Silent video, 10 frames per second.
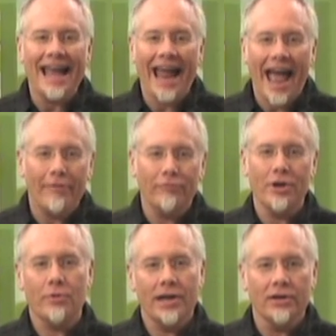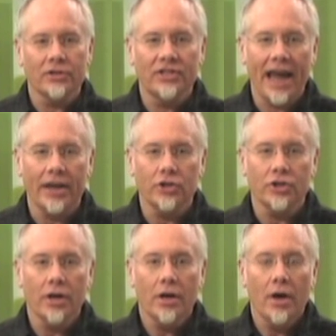at every critical stage,
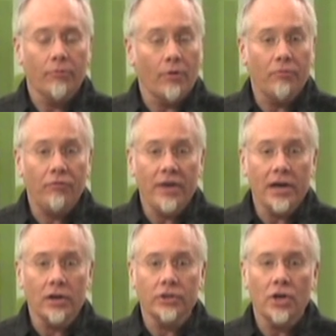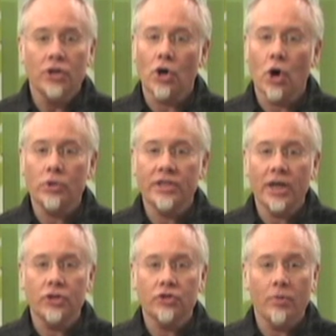from field to
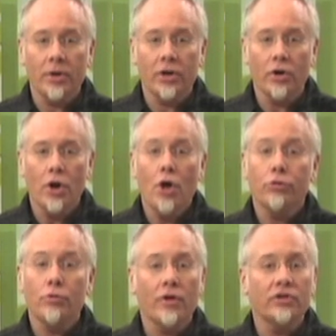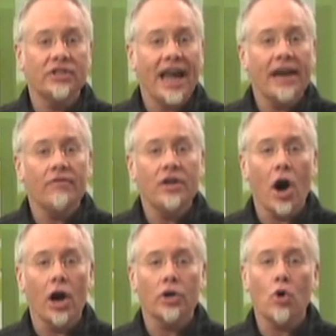wholesale distributor through their state of the
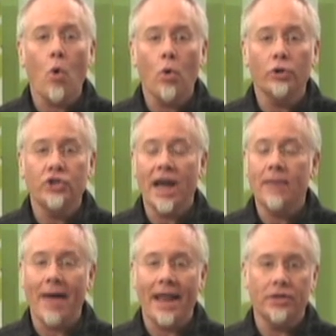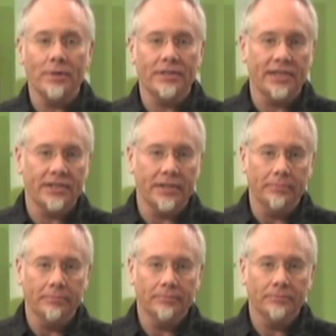art cold chain management system.
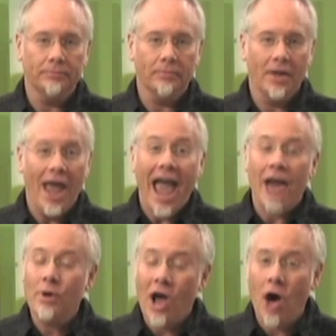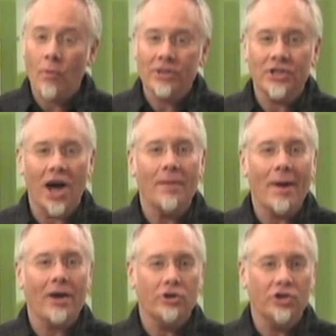And we always talk
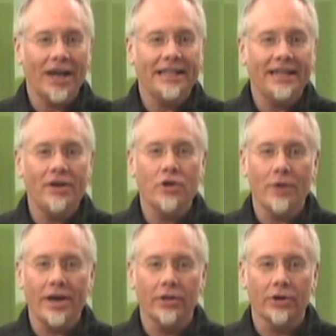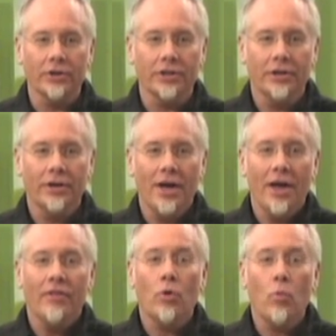about our JTV Green Alert.
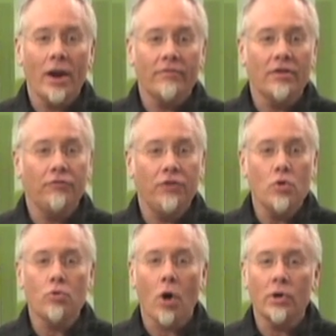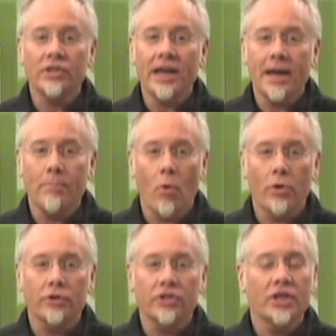They're one of the few growers and
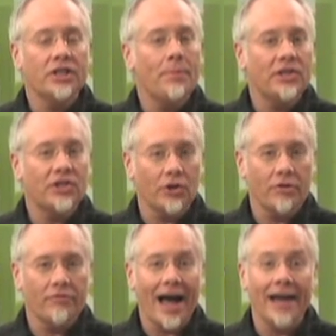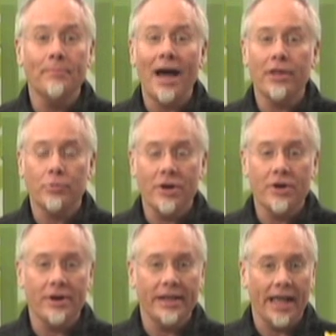importers to be certified by three
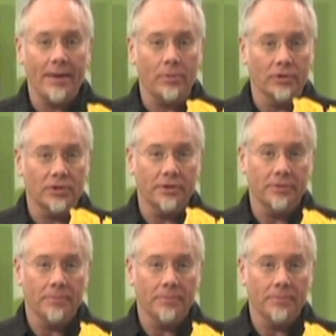green labels.